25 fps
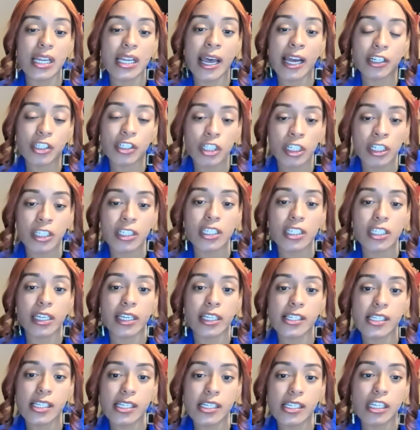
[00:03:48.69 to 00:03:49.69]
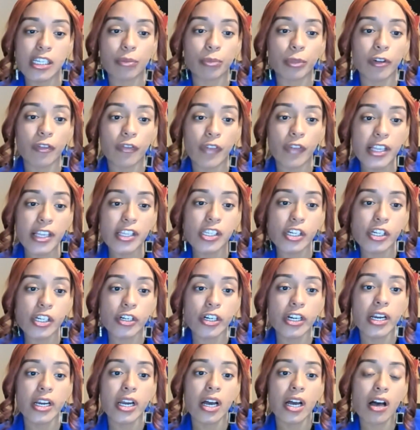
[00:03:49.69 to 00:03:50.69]
adjunct assistant
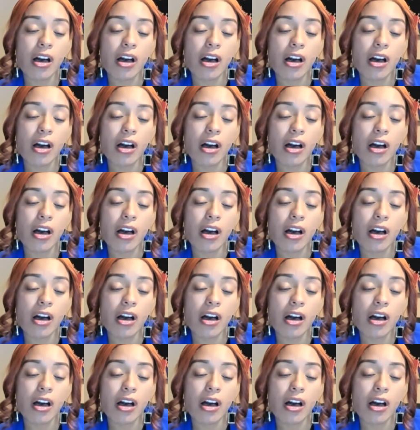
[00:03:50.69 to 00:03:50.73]
professor